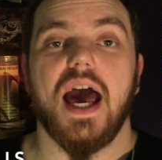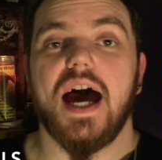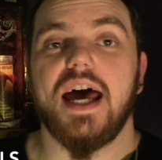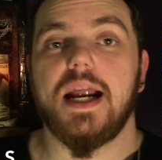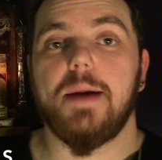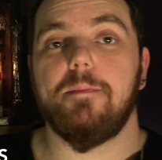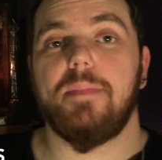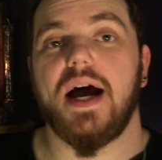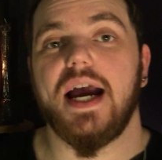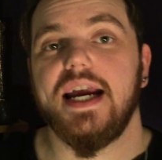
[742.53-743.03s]

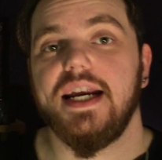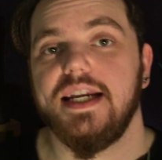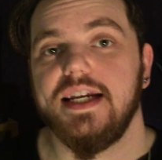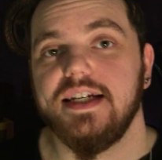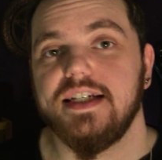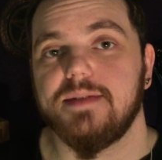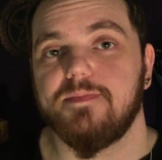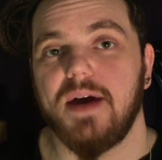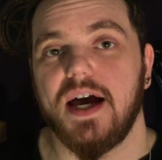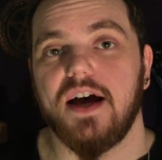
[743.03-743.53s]
And a
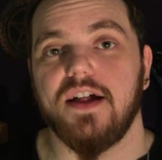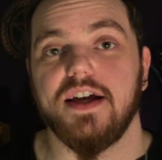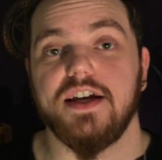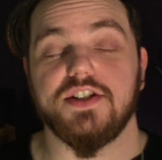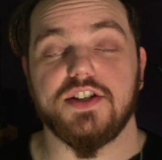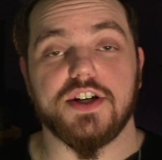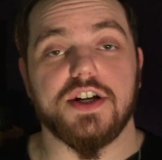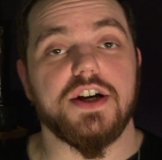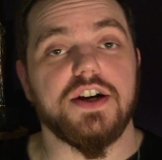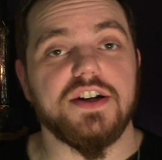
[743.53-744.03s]
binding spell
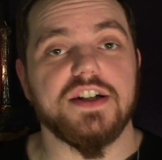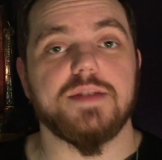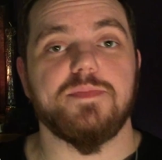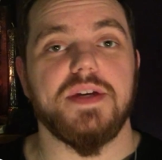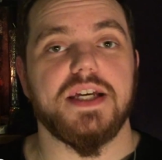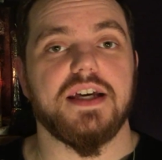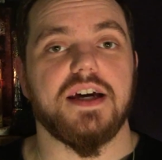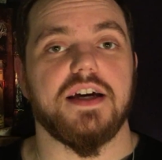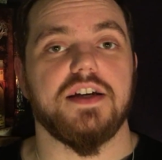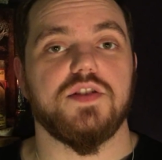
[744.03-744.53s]
is a curse
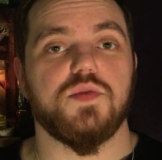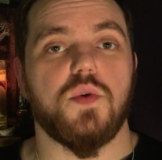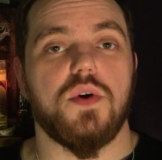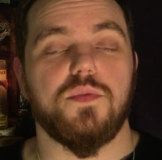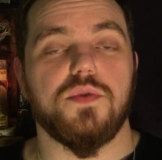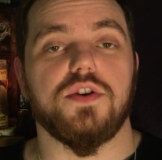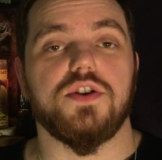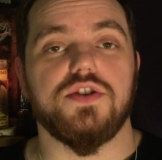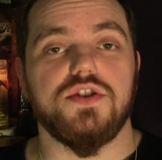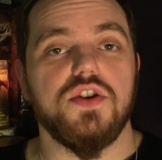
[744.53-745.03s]
because
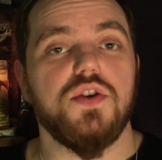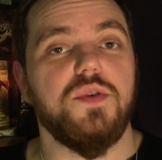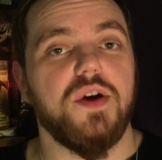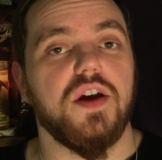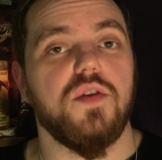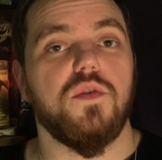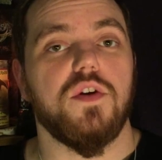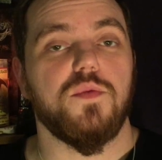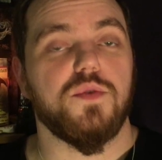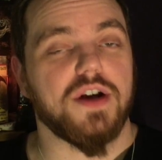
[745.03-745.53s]
what we're
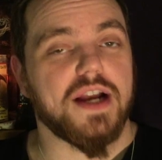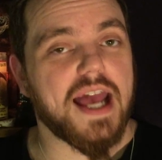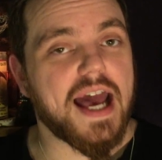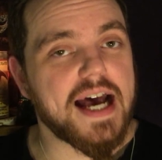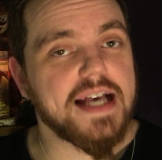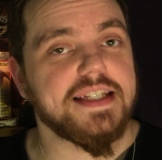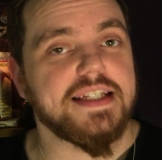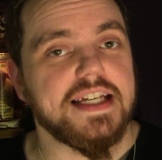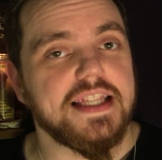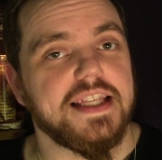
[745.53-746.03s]
doing when we're
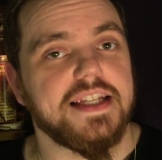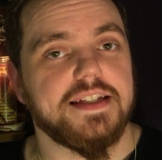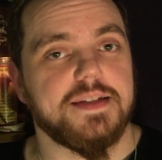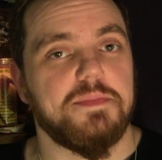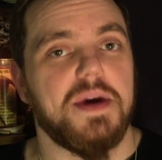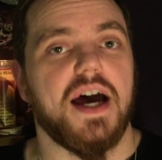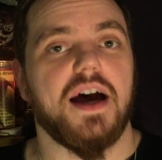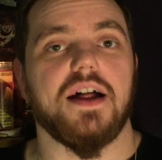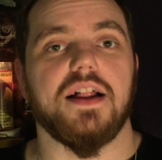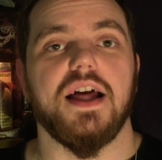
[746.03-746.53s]
casting this
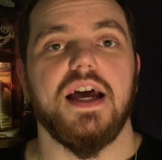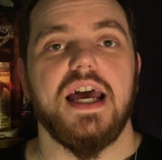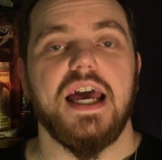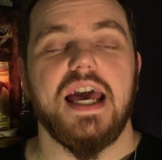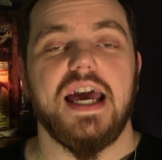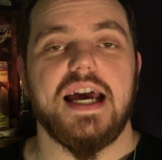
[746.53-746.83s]
spell